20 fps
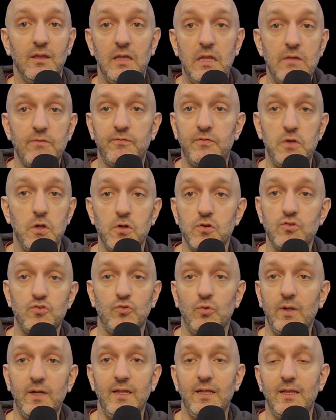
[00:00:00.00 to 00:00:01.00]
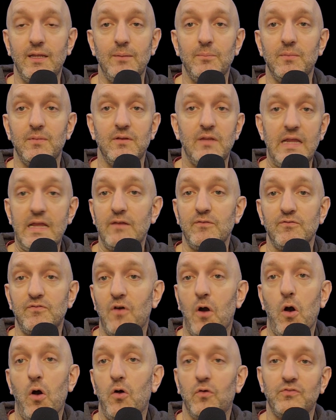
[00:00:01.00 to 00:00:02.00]
if your dream
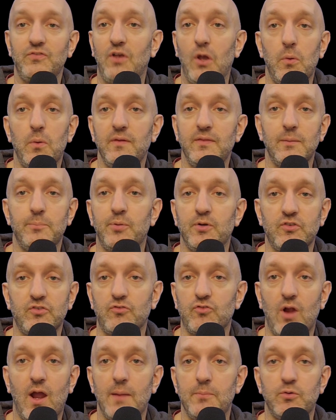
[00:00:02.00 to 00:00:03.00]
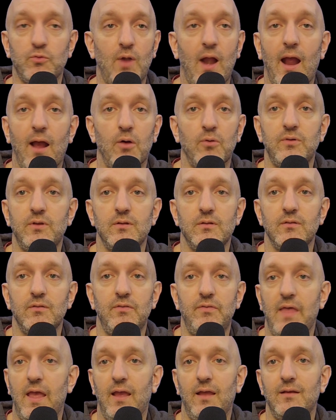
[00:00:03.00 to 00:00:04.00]
involves going the prescribed route,
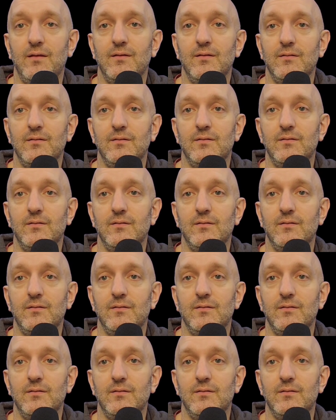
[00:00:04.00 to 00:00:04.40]
then